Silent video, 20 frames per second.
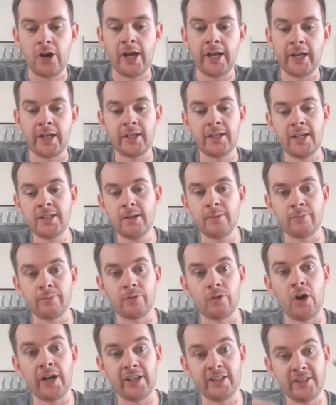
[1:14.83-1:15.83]
I can end up
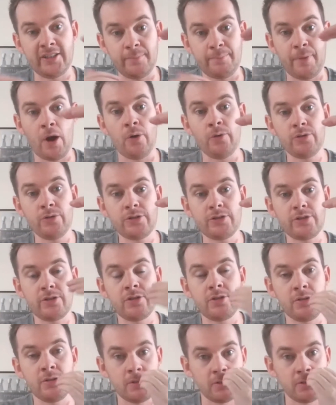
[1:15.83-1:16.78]
writing the posts.